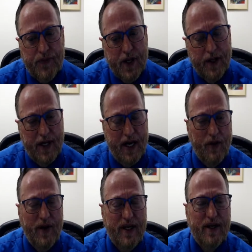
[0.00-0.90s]
Not
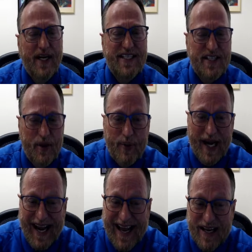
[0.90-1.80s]
only did I separate
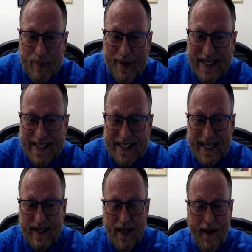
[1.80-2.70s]
liability,
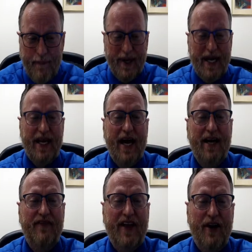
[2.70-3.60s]
but I got
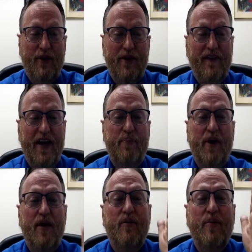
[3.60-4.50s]
off that loan to value
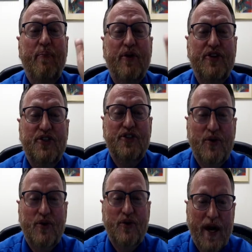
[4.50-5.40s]
problem on my personal
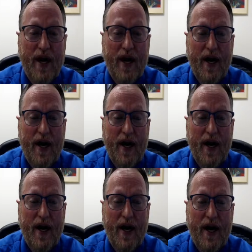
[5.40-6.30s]
credit.
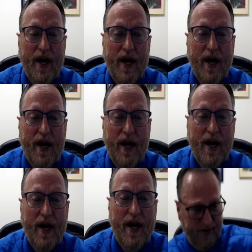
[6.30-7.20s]
By the way, your
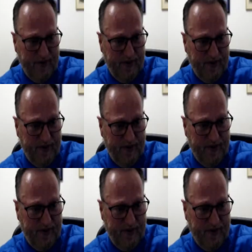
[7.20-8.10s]
paycheck, it should be
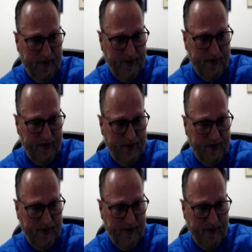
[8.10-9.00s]
basically a break
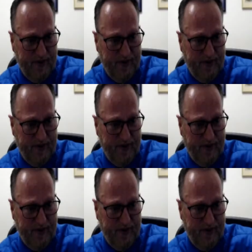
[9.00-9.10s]
even.